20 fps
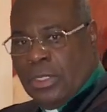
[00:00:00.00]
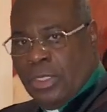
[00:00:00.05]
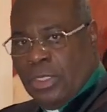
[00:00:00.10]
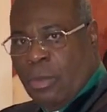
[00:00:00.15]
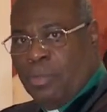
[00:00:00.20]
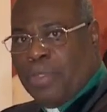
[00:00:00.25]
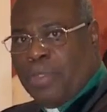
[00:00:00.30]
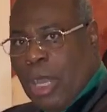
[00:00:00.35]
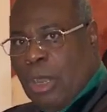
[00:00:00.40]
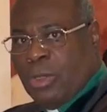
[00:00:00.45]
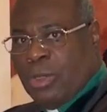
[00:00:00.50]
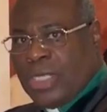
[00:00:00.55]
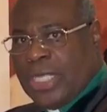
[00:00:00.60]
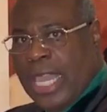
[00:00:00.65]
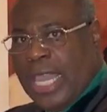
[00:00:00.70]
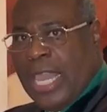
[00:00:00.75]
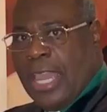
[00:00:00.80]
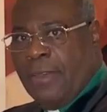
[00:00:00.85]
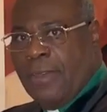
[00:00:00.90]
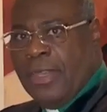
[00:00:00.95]
Them posts
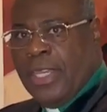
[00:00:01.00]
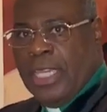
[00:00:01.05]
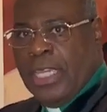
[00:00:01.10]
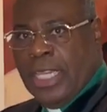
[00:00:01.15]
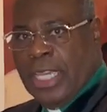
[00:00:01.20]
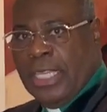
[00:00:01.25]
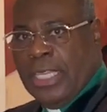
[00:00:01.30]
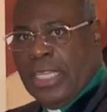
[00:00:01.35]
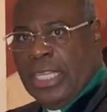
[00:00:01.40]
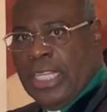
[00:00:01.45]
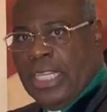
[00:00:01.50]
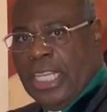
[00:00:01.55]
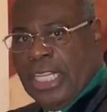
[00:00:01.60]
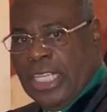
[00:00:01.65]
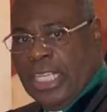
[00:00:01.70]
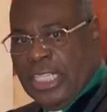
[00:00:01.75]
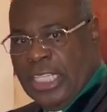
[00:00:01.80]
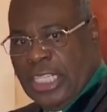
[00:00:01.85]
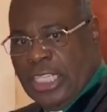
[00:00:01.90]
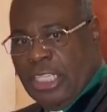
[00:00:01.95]
there,
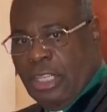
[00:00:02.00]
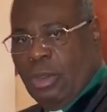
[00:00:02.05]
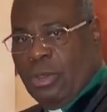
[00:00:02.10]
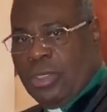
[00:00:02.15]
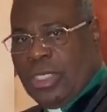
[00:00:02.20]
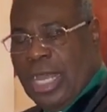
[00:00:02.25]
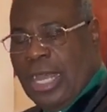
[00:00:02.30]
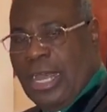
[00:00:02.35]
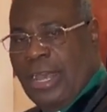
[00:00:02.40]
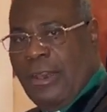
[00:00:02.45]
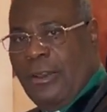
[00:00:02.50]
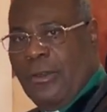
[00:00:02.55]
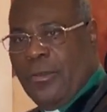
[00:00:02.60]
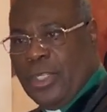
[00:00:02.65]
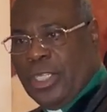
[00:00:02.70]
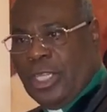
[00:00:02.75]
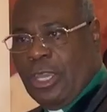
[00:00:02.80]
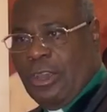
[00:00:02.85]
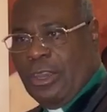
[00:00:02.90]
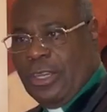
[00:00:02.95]
and then those,
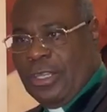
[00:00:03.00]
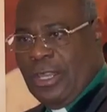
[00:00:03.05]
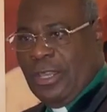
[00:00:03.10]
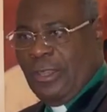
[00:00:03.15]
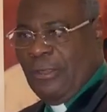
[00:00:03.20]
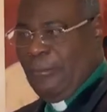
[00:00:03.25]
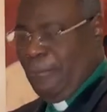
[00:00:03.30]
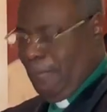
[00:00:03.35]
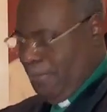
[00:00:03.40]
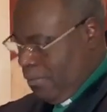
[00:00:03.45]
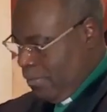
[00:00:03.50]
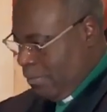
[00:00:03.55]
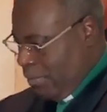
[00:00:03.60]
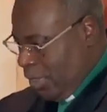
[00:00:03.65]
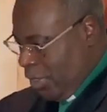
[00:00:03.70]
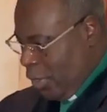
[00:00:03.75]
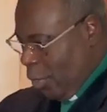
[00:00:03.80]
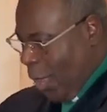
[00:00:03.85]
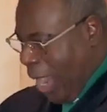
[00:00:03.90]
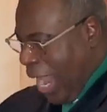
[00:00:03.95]
what you call it,
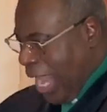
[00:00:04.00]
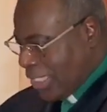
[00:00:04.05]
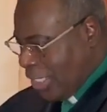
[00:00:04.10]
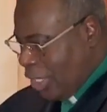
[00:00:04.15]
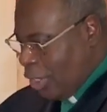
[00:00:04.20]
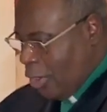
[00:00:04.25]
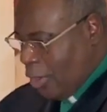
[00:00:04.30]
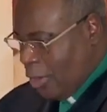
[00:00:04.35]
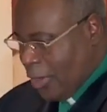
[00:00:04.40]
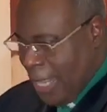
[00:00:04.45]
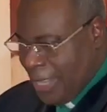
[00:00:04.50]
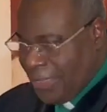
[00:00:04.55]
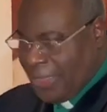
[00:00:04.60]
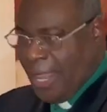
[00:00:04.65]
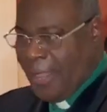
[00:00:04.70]
the wires that go on that